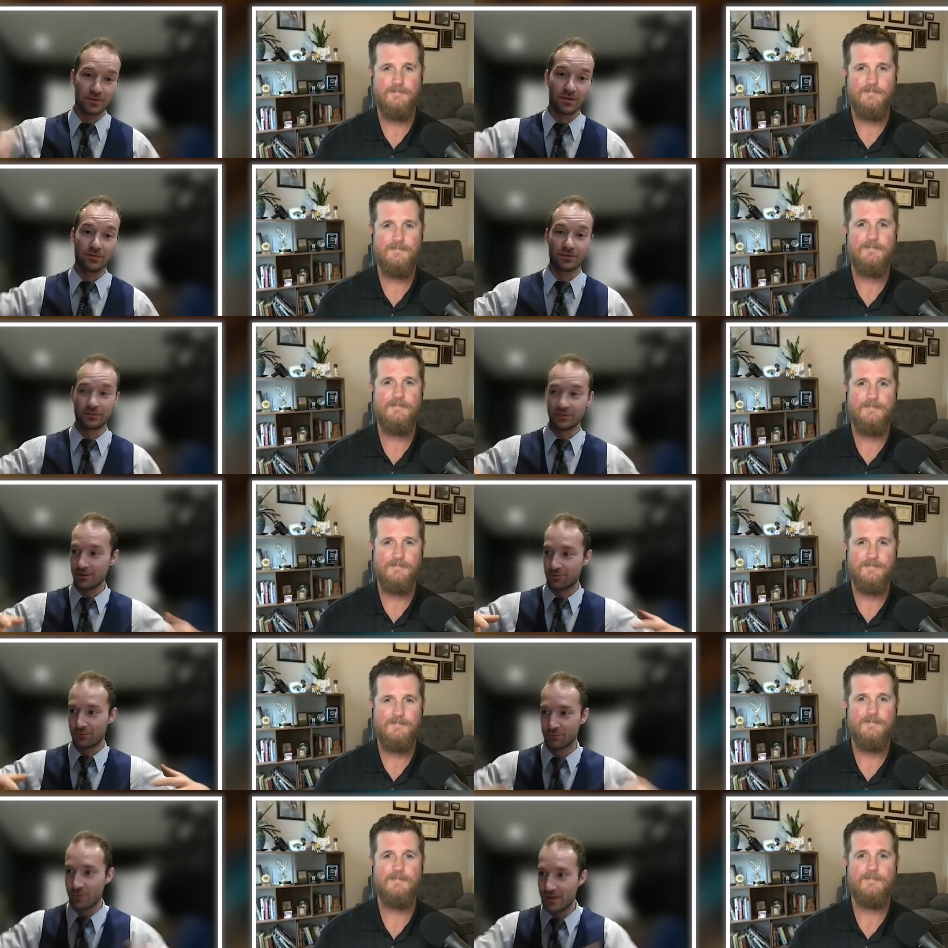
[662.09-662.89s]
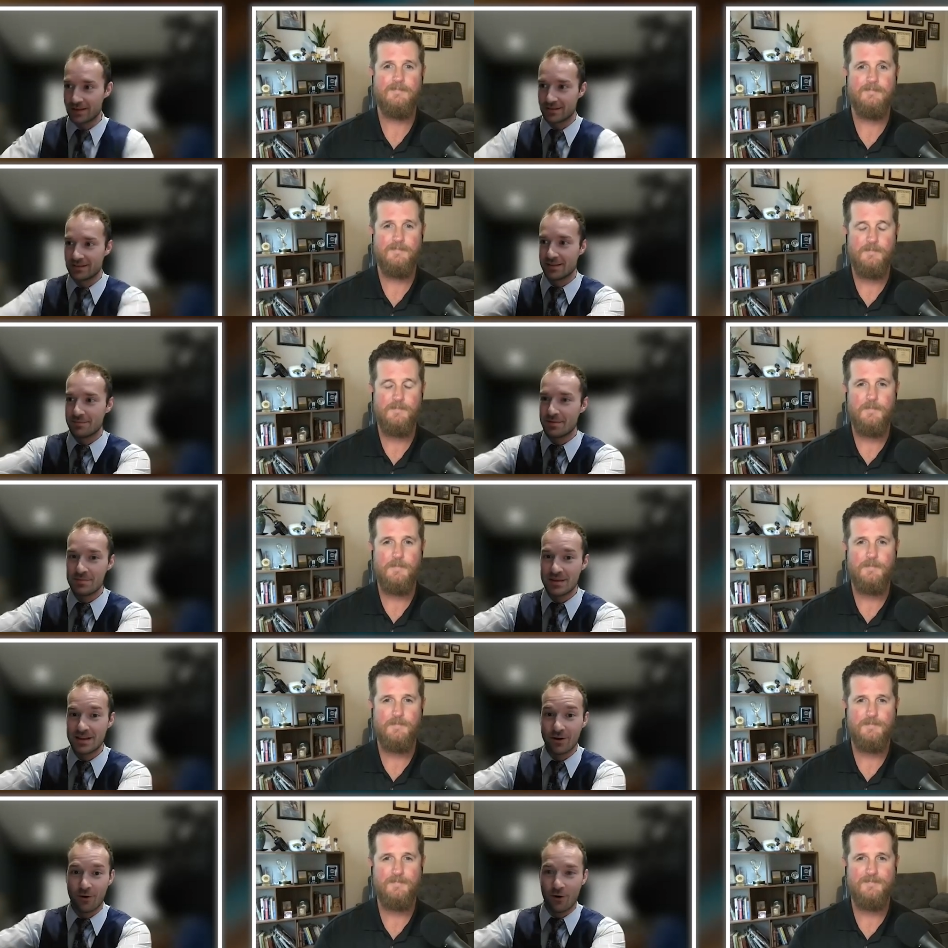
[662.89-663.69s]
Speaker 1: over? It's like, great. Let me
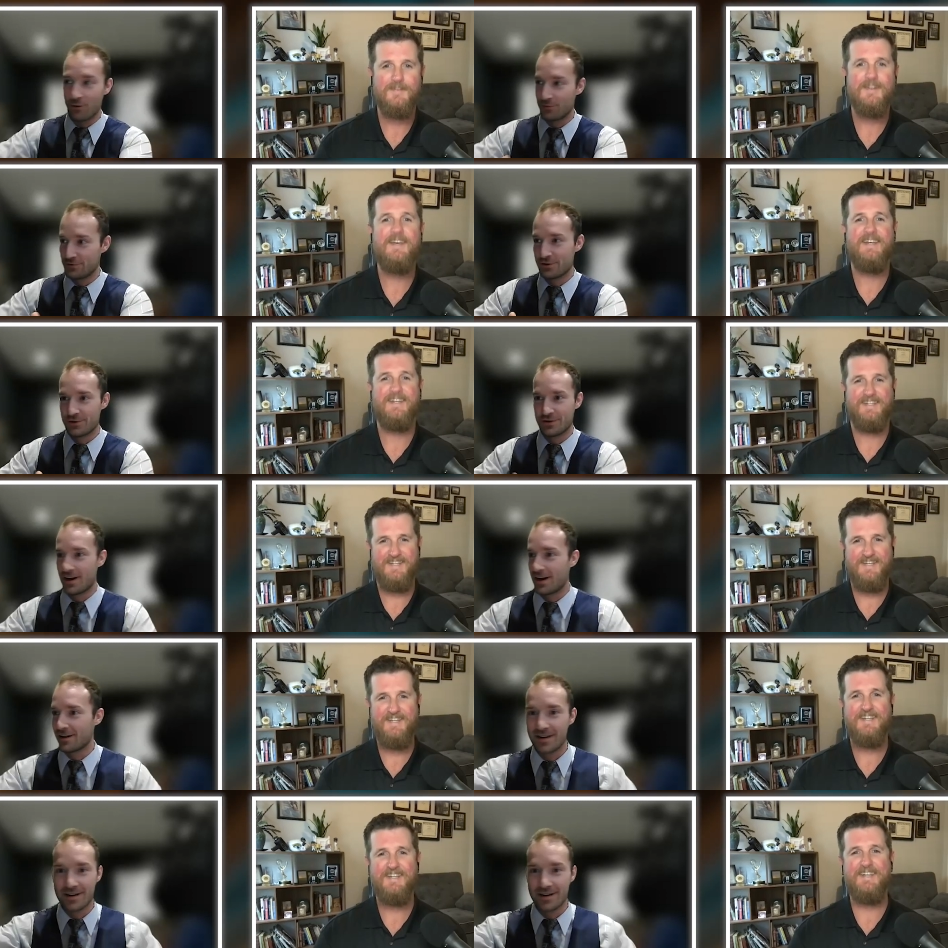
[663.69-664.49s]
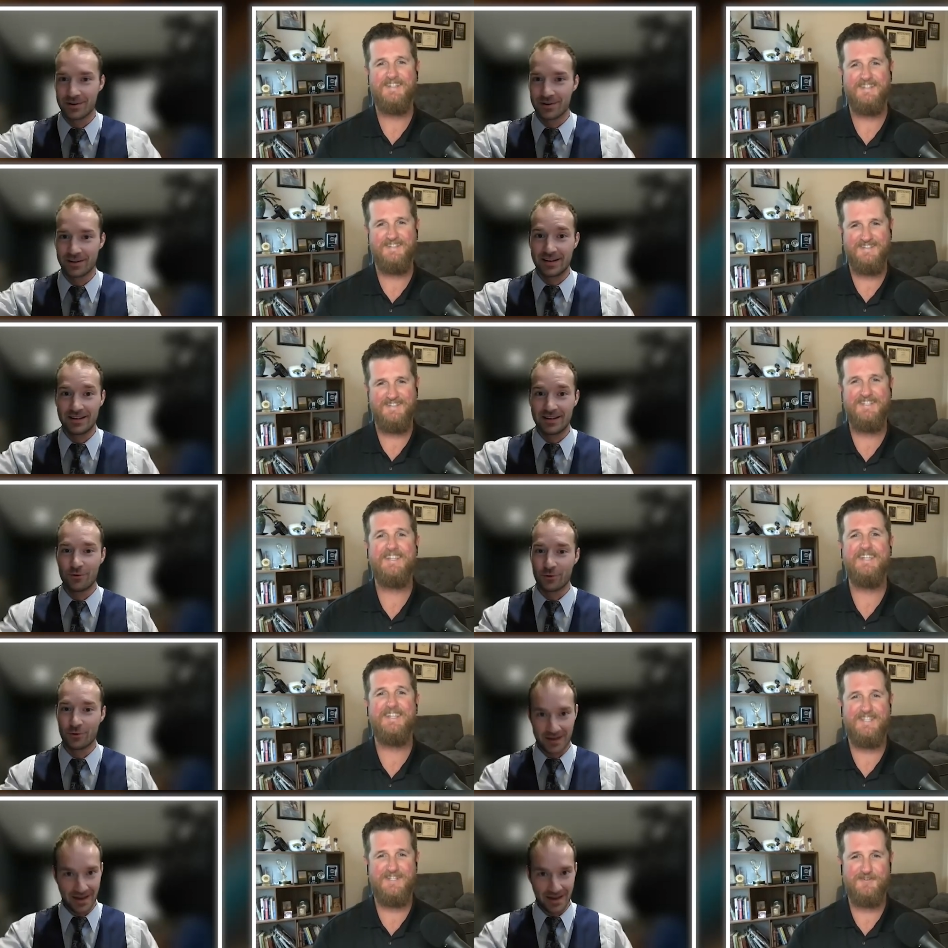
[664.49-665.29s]
meet your entire network
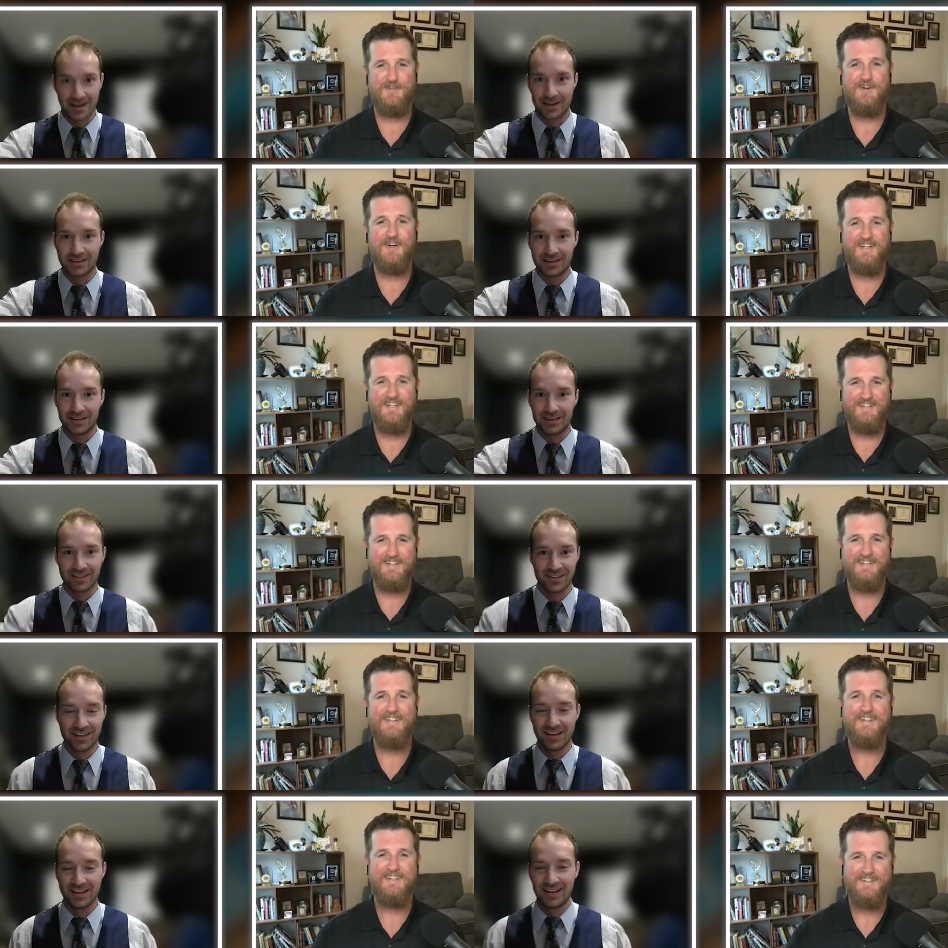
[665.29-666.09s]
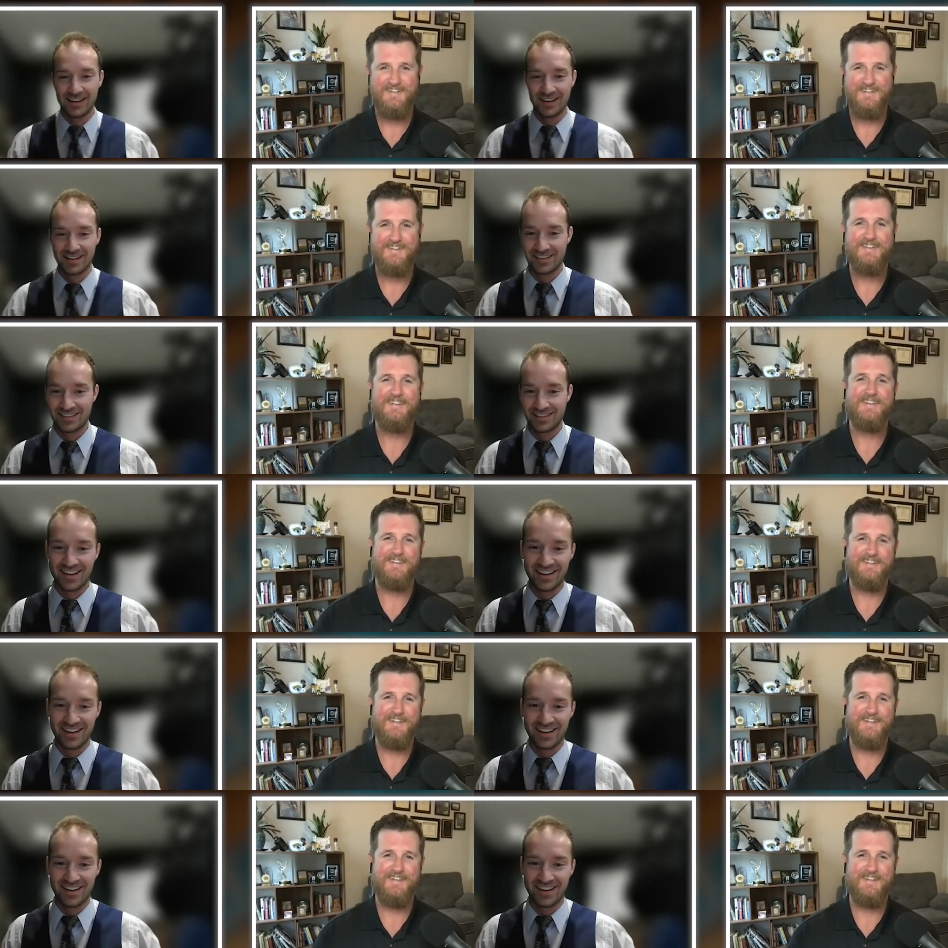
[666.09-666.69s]
organically. Right.